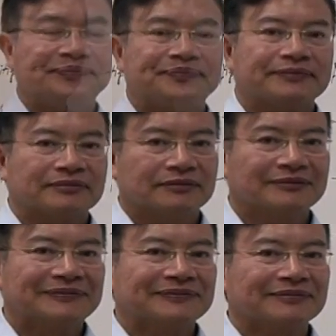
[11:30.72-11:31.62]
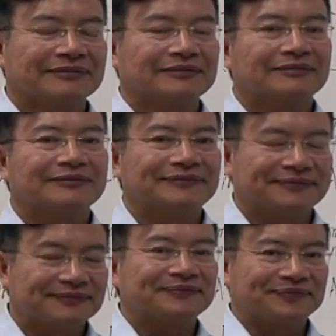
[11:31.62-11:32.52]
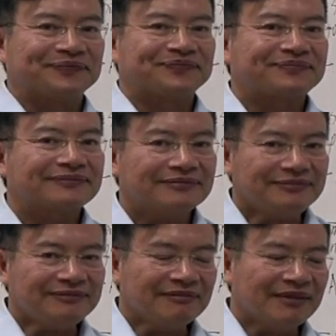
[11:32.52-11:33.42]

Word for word: Where have you been working with us? What's your experience?